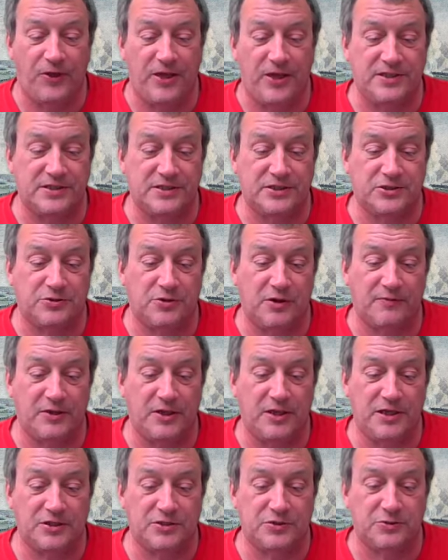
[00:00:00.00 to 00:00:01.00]
thesis
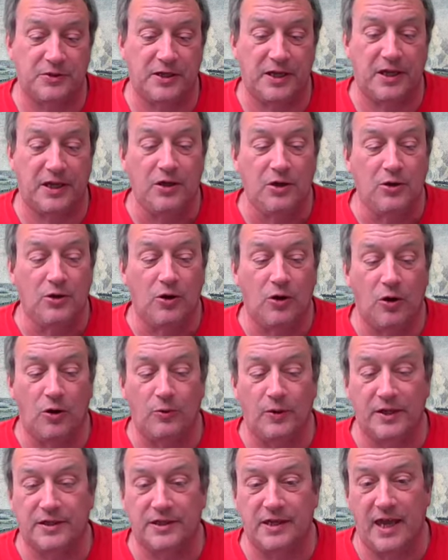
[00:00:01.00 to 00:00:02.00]
driven history,
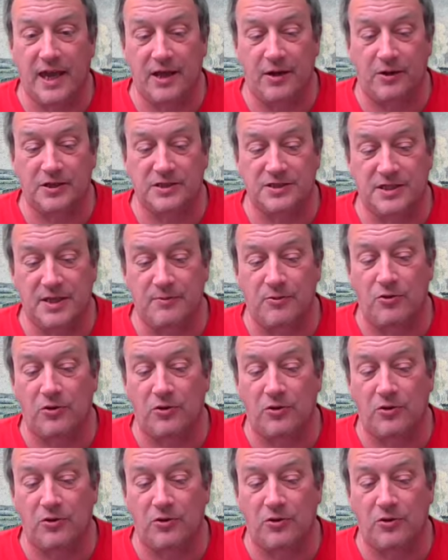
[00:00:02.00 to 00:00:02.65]
or what Georg